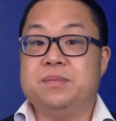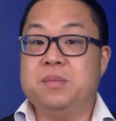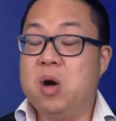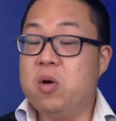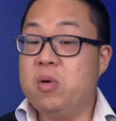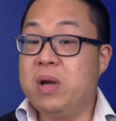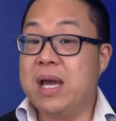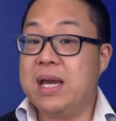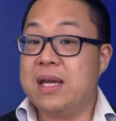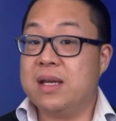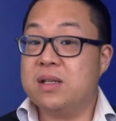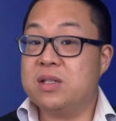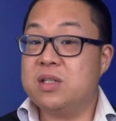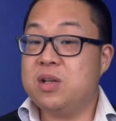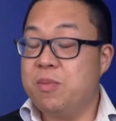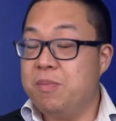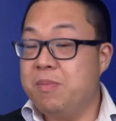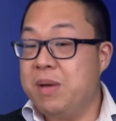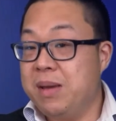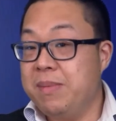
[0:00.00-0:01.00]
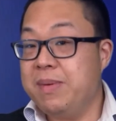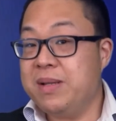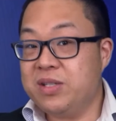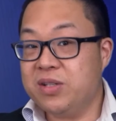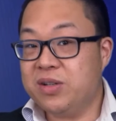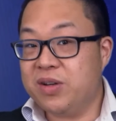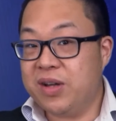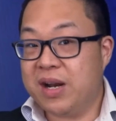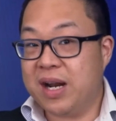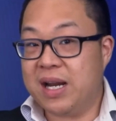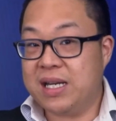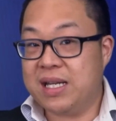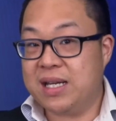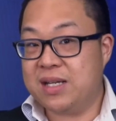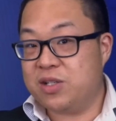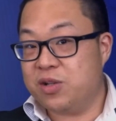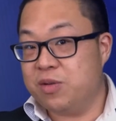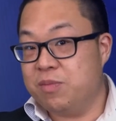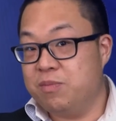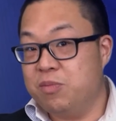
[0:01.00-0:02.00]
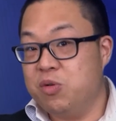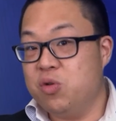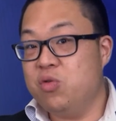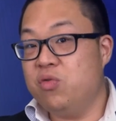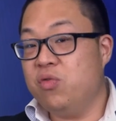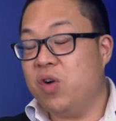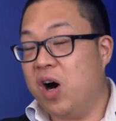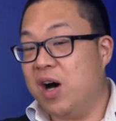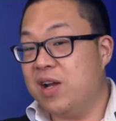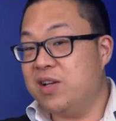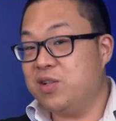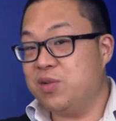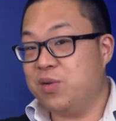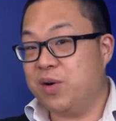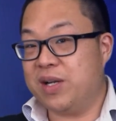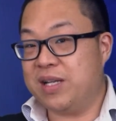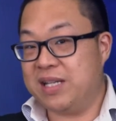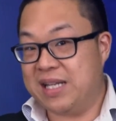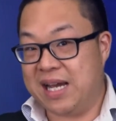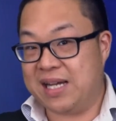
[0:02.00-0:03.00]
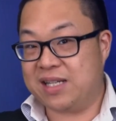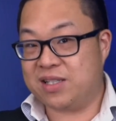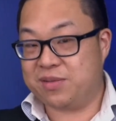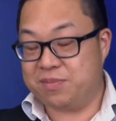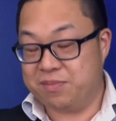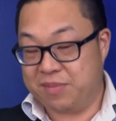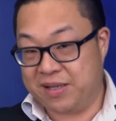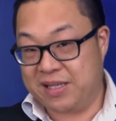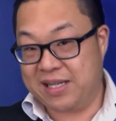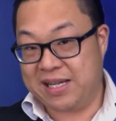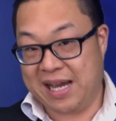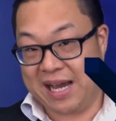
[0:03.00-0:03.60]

Okay, so maybe it's a good idea to move on to our next money